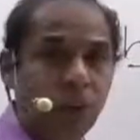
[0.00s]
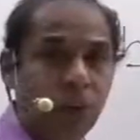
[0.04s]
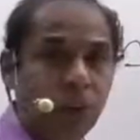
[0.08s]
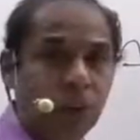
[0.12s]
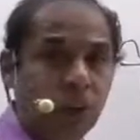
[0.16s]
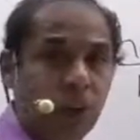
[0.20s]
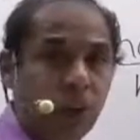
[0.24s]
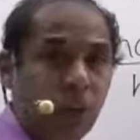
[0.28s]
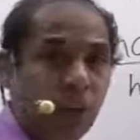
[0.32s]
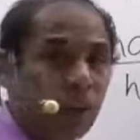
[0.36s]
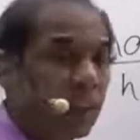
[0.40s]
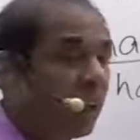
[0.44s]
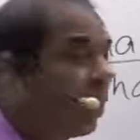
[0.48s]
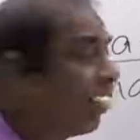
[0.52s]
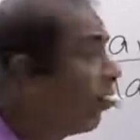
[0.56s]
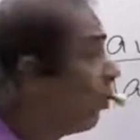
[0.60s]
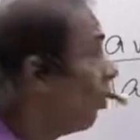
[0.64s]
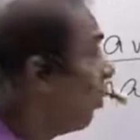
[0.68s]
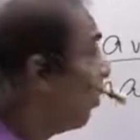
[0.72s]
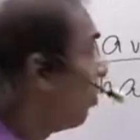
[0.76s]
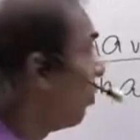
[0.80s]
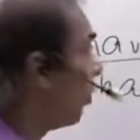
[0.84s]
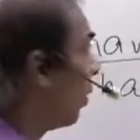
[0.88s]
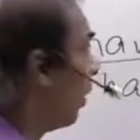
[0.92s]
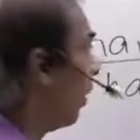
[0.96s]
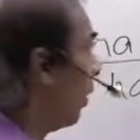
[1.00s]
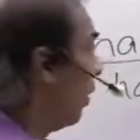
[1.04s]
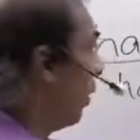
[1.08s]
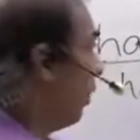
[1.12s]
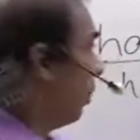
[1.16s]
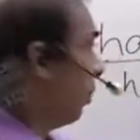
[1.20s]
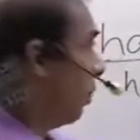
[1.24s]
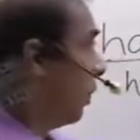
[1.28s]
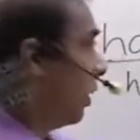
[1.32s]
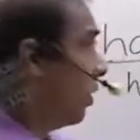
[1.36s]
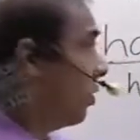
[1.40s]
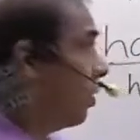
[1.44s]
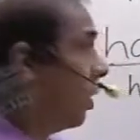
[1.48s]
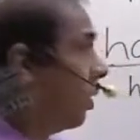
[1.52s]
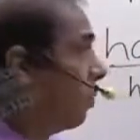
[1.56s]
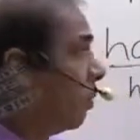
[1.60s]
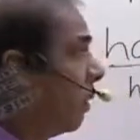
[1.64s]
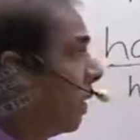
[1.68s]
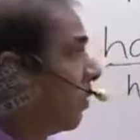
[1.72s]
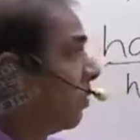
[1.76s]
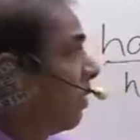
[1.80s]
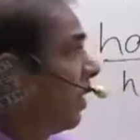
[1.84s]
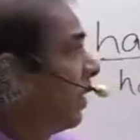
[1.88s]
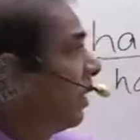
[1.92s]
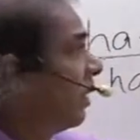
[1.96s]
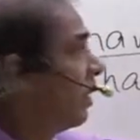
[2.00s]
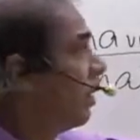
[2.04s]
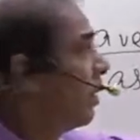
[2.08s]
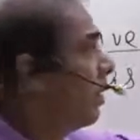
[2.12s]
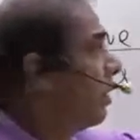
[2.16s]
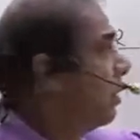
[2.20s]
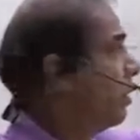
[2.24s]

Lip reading: formula we can use? Present perfect,